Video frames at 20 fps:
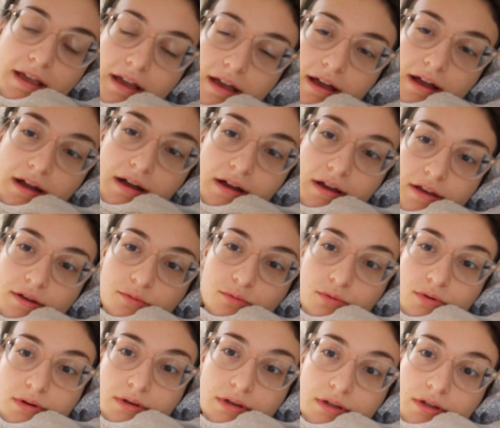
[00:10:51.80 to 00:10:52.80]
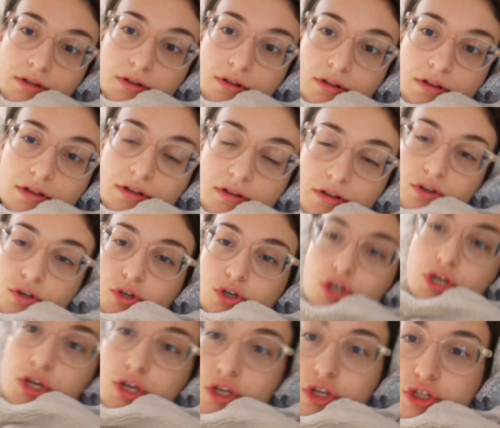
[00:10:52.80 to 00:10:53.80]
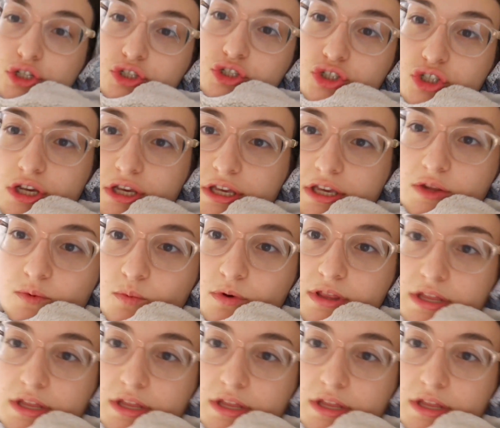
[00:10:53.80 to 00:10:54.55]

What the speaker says: I will check in with